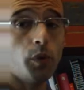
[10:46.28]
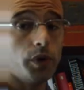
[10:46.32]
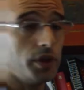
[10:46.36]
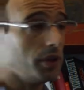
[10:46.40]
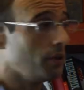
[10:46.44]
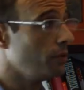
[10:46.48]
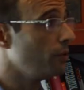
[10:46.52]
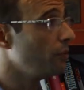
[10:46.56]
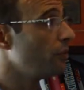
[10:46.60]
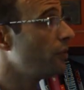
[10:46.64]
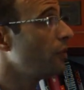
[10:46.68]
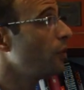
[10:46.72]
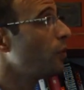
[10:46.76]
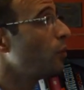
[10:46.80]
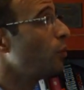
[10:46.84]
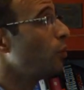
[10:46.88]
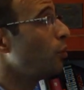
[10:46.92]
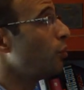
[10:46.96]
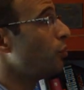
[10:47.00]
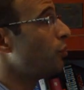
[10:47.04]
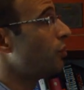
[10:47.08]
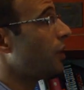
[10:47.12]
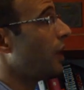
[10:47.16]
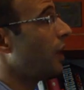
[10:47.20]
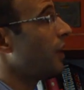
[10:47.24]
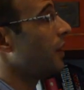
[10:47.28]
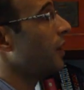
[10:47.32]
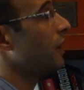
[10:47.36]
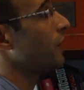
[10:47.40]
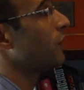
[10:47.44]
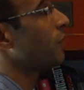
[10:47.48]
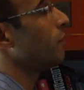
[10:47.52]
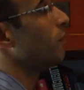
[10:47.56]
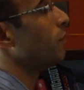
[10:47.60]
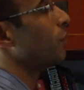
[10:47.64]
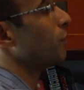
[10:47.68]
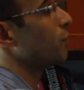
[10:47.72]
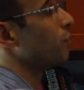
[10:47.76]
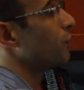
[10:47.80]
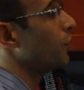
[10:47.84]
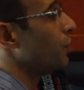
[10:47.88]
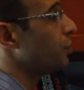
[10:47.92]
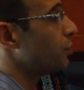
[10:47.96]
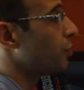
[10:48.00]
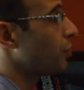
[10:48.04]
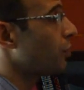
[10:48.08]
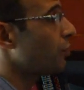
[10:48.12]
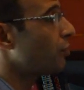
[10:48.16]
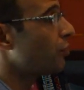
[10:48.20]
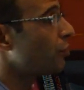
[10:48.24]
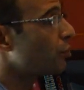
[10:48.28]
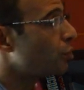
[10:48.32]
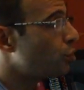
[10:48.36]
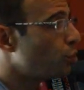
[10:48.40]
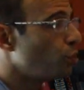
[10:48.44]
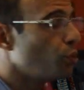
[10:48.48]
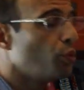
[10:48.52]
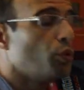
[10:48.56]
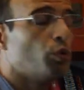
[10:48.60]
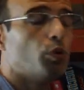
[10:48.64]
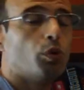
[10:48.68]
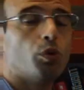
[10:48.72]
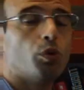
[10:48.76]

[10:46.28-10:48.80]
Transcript: use ustedes, vosotros, tú,